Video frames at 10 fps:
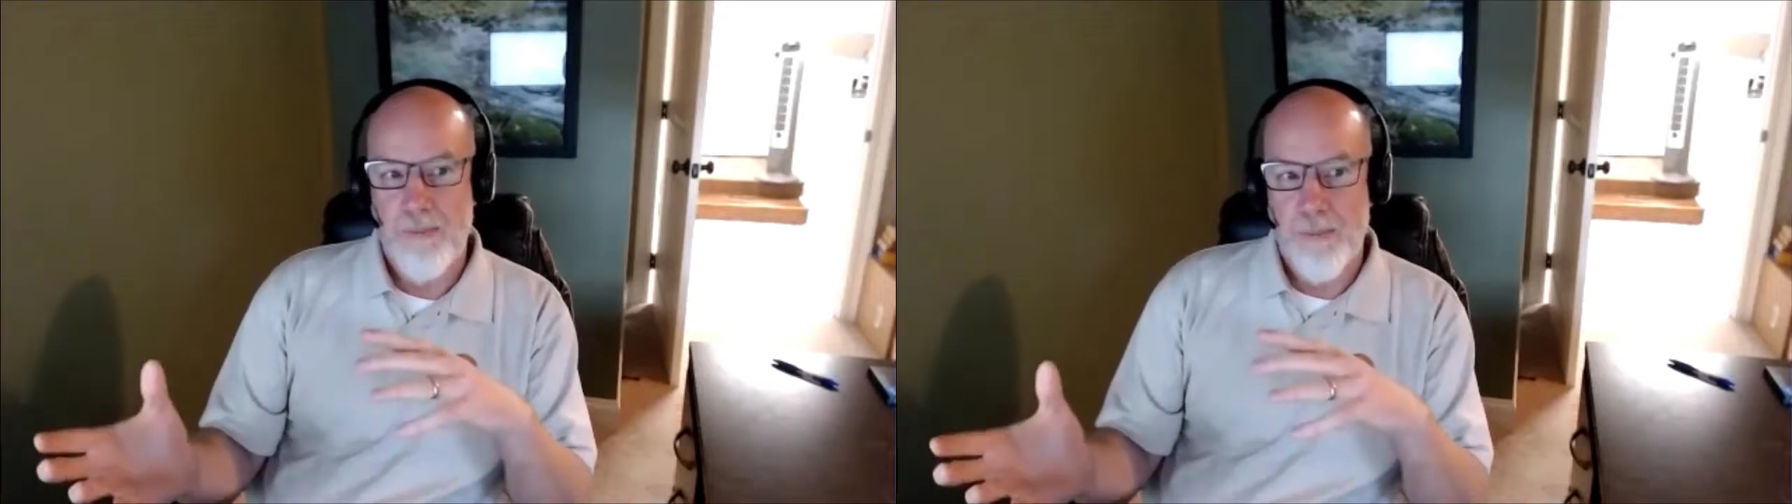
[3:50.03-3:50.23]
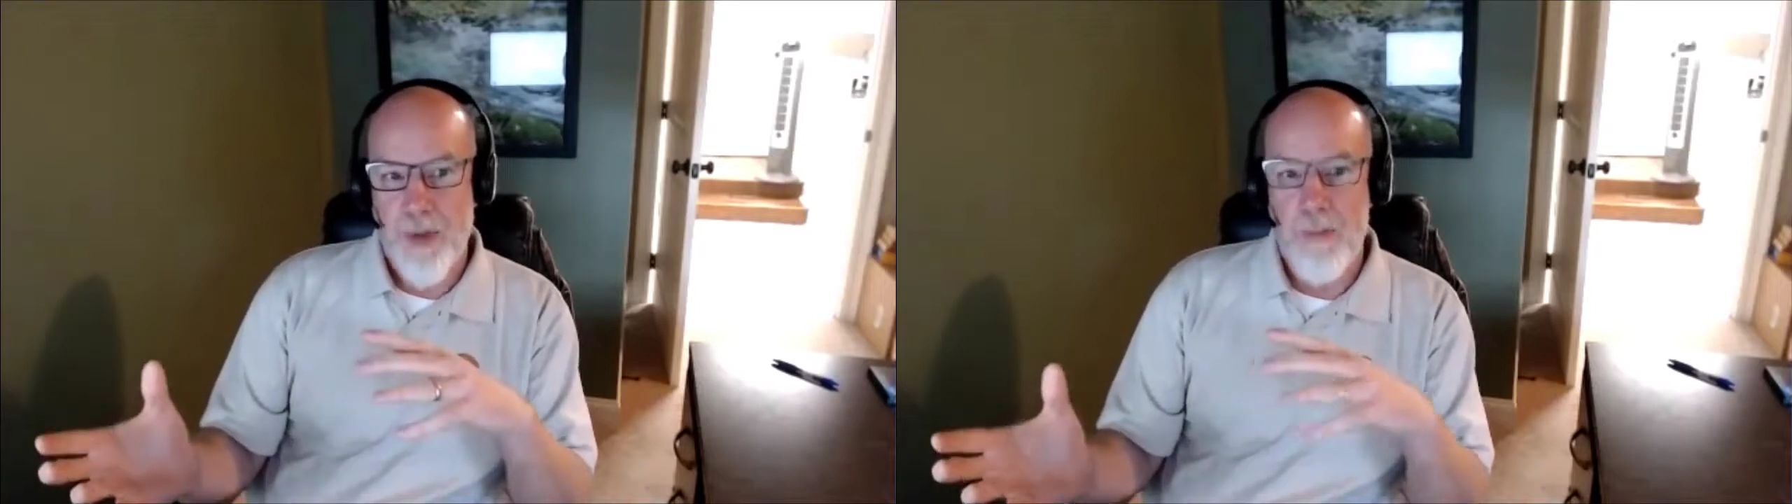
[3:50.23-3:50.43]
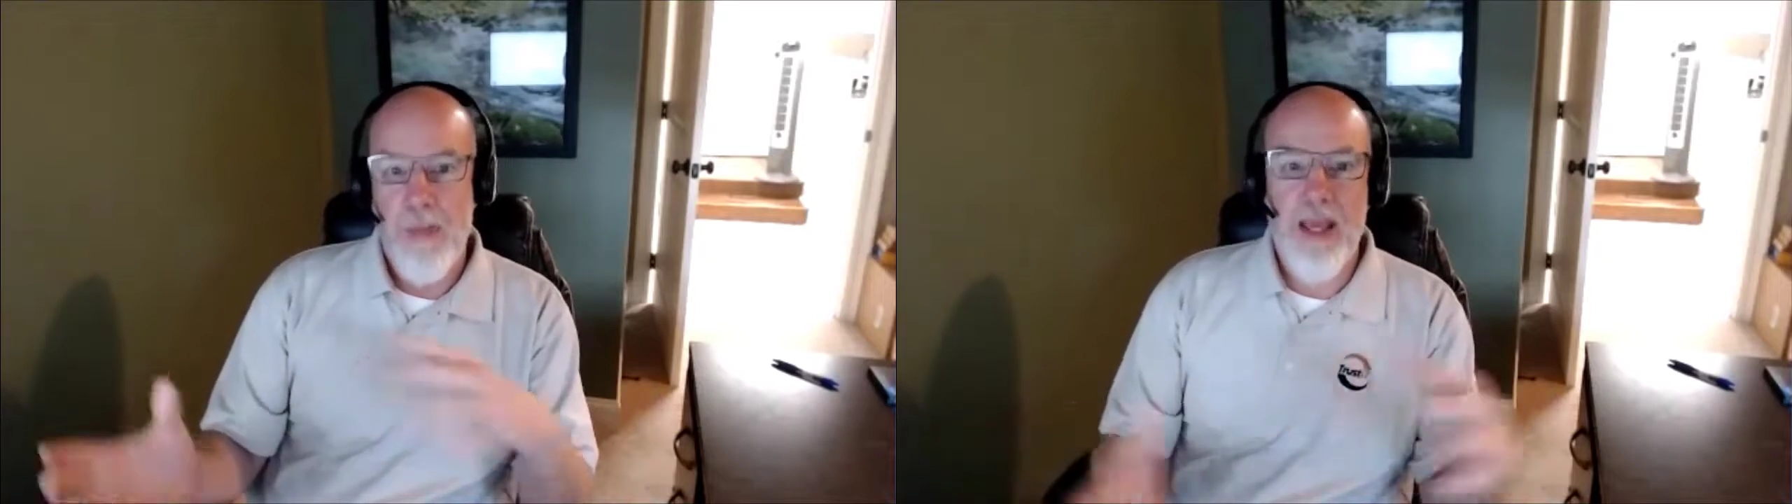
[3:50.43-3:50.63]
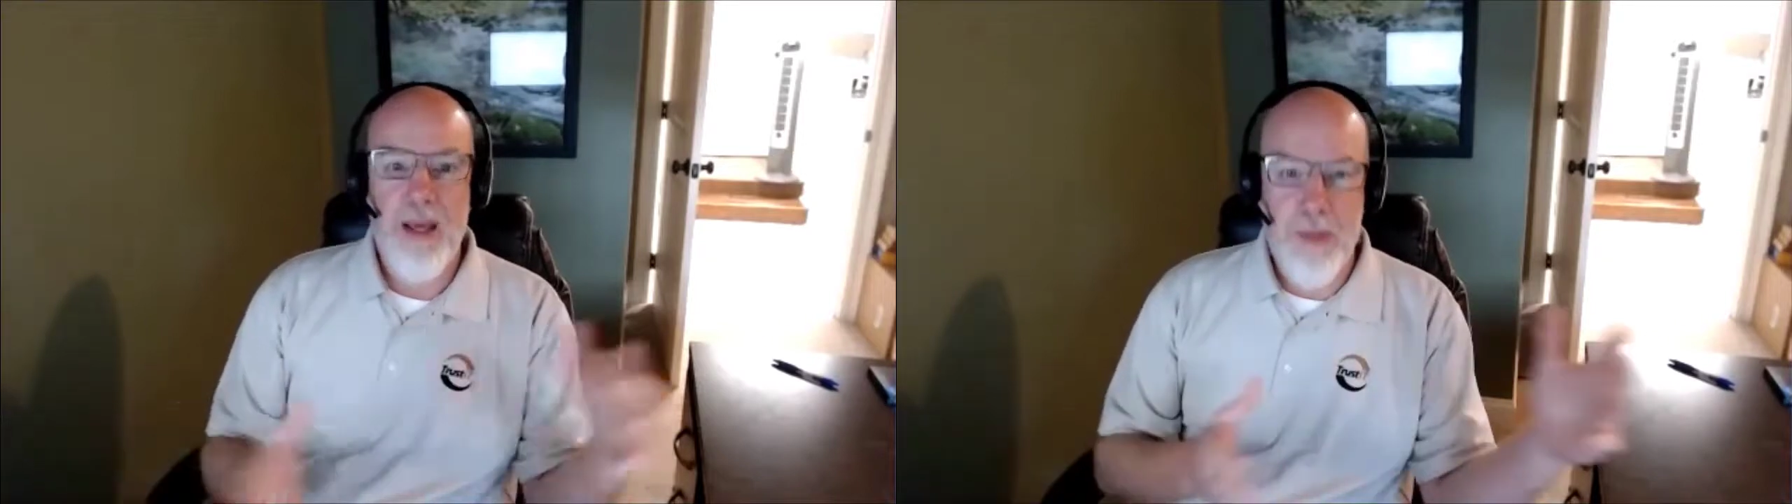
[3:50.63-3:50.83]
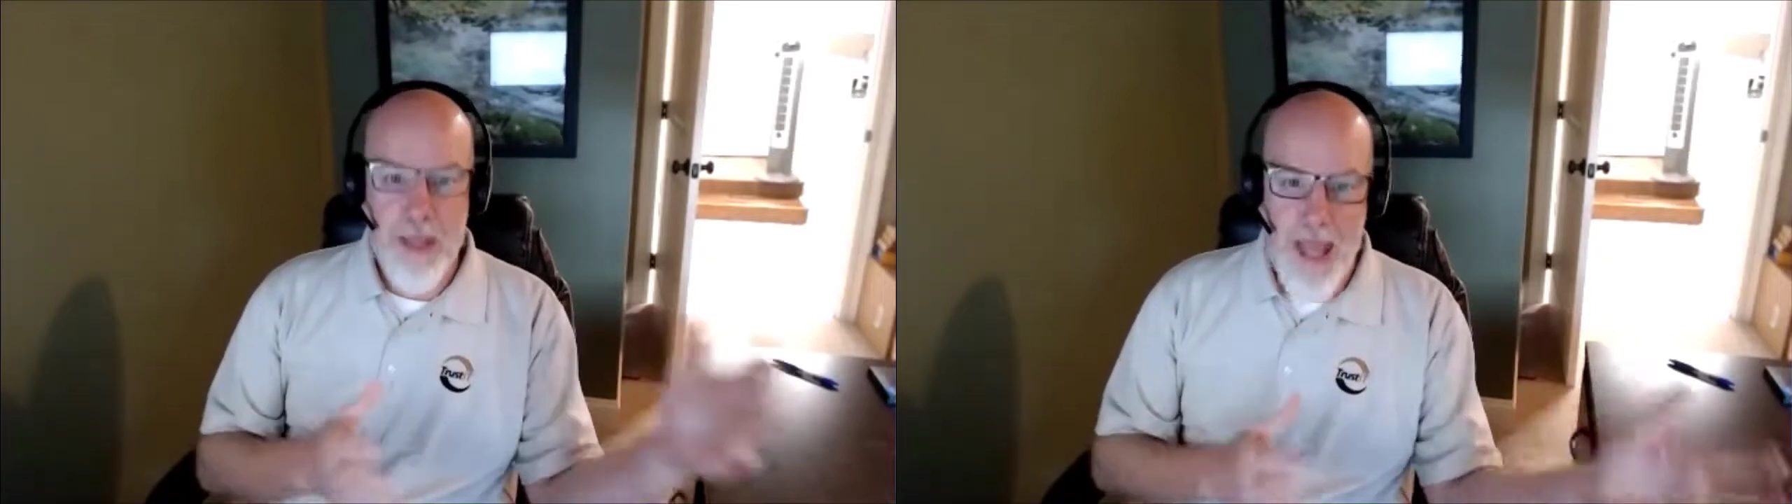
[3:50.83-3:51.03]
make
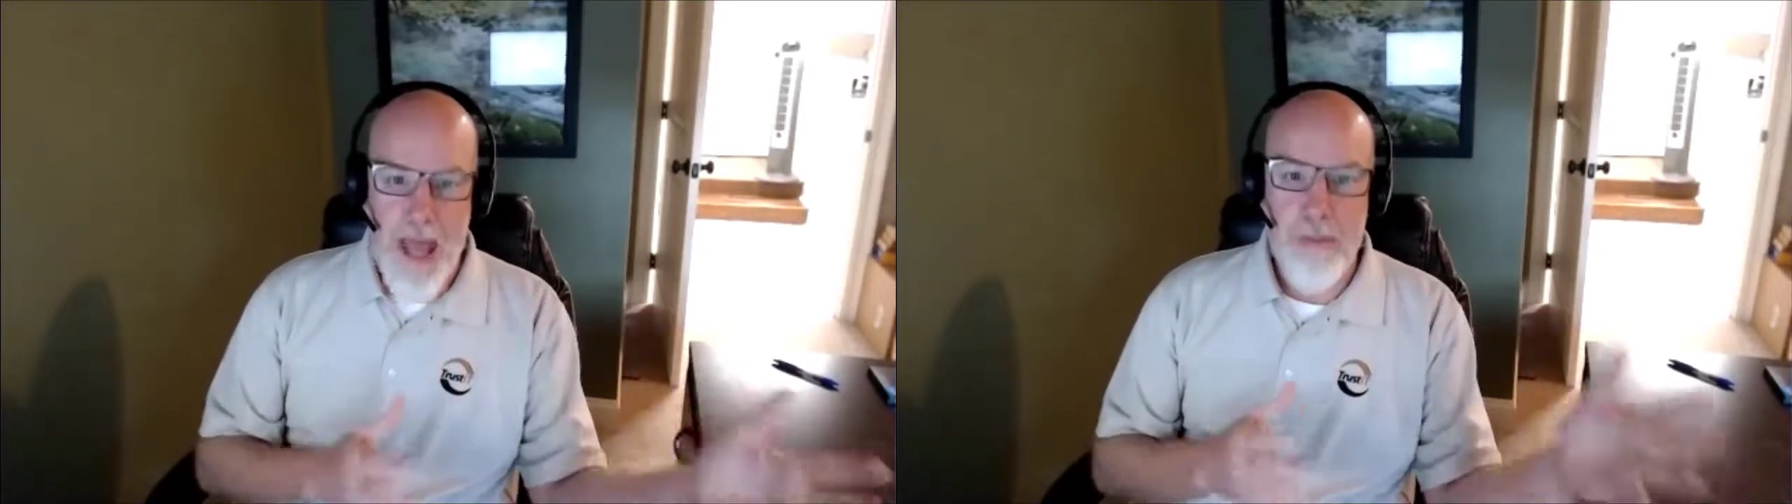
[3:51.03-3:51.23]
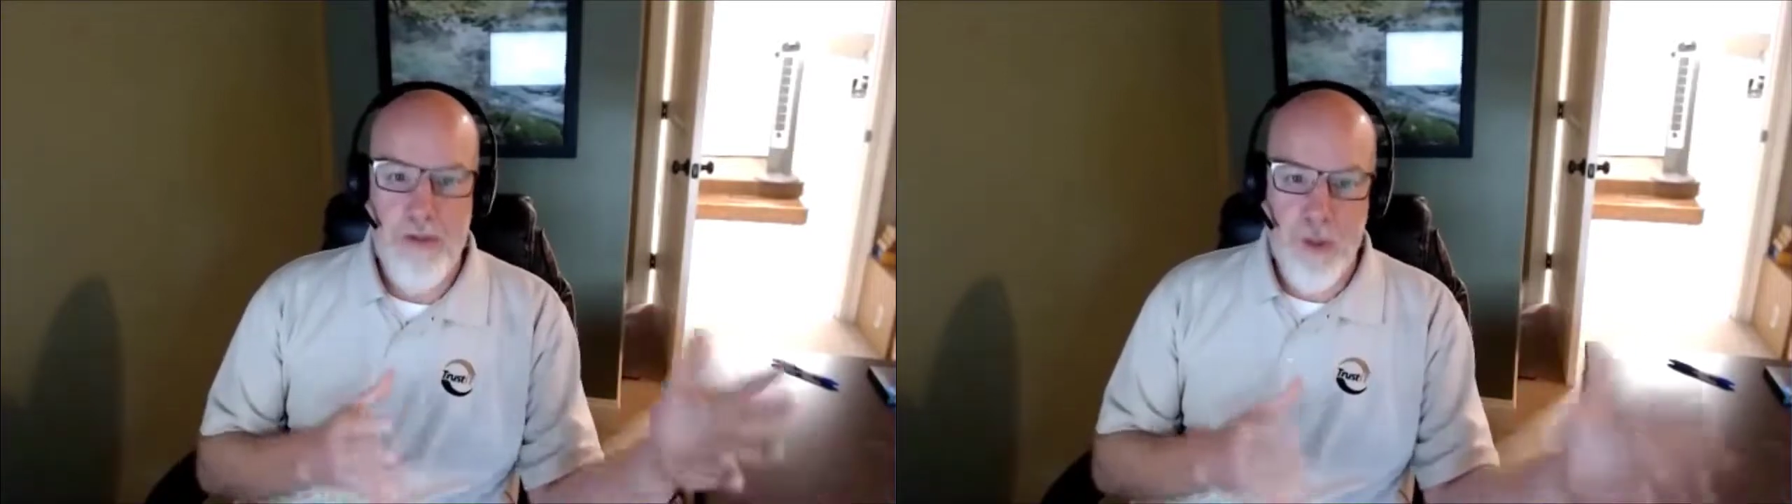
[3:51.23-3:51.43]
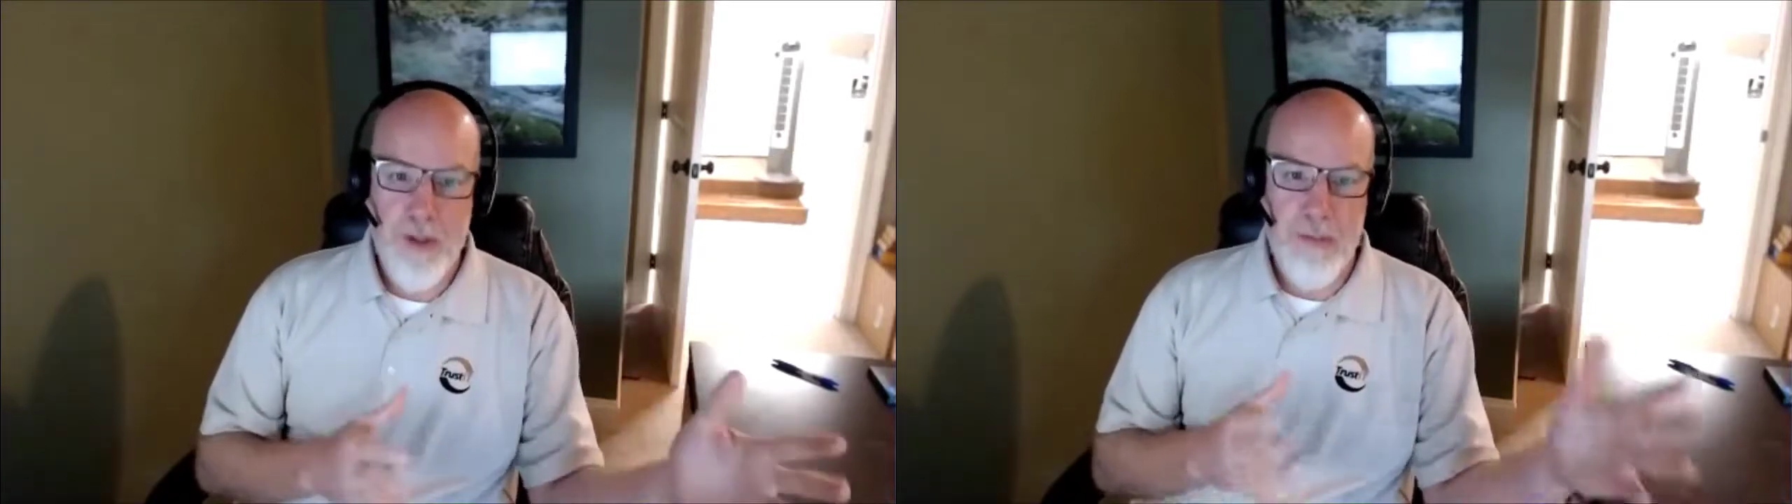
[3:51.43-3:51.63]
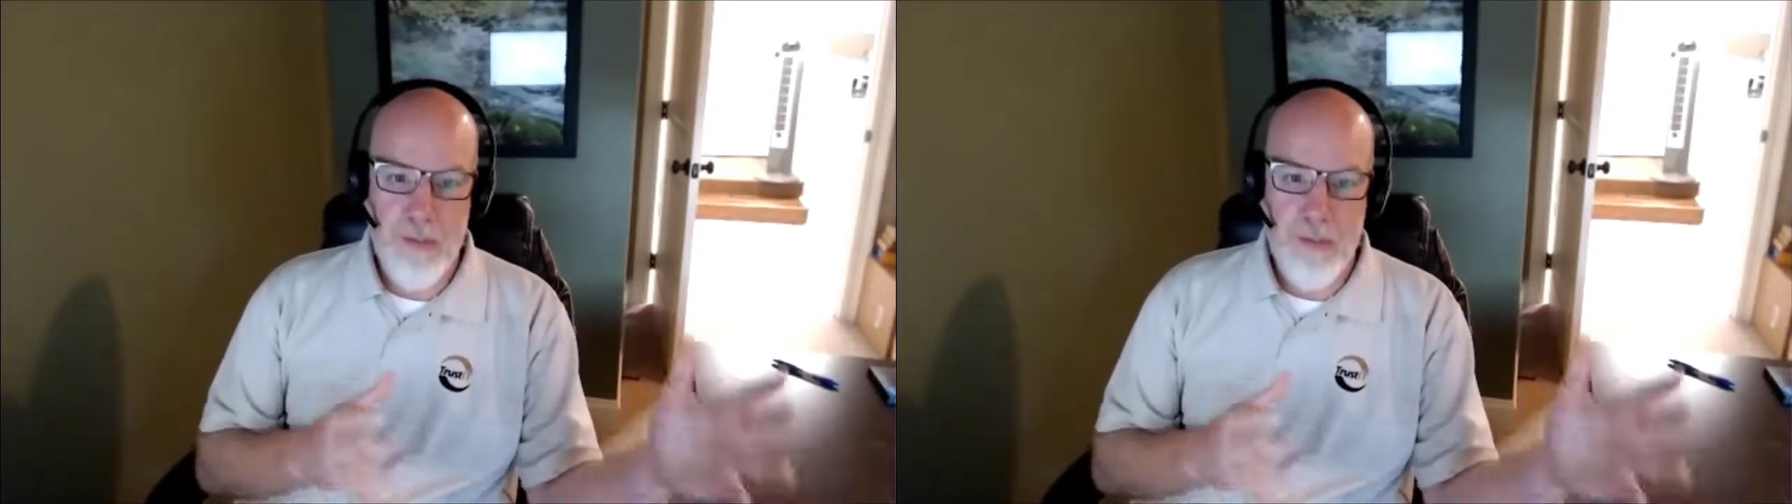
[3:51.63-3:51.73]
up the gap of what they're